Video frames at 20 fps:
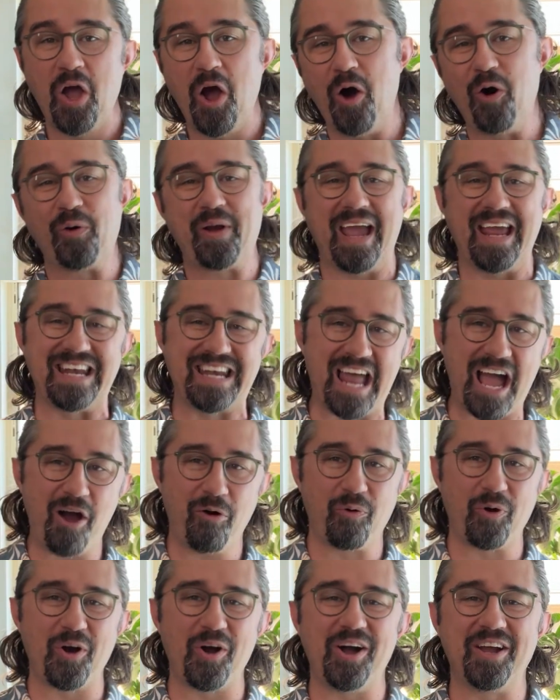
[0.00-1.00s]
Okay, now
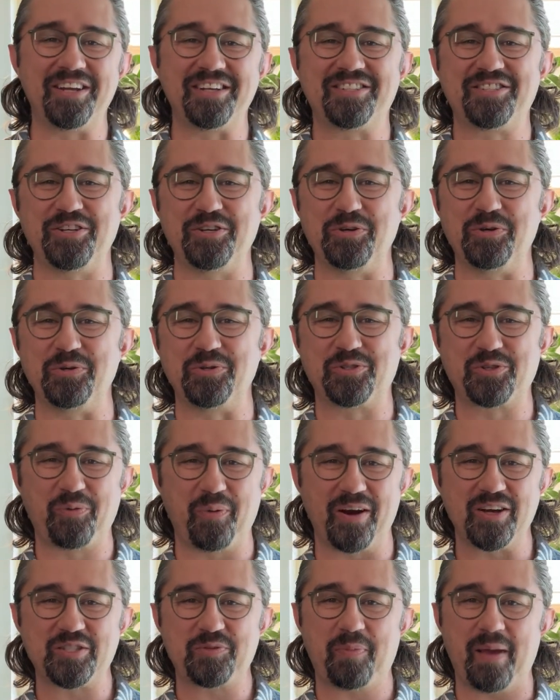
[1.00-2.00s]
we're on to
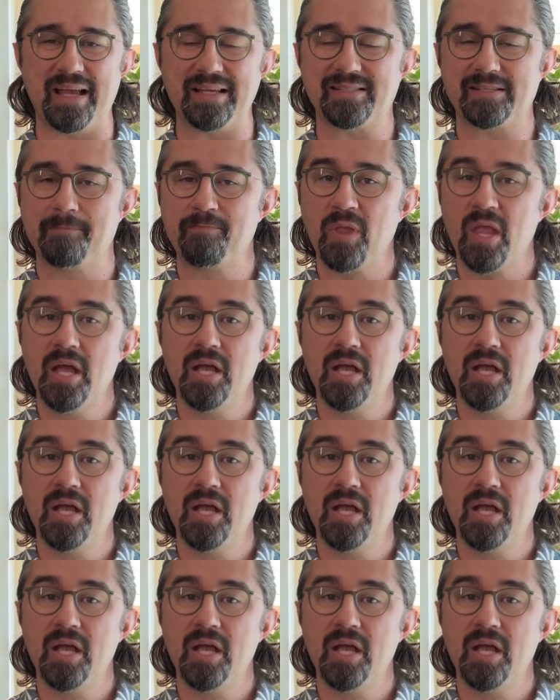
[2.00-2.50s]
Squarespace.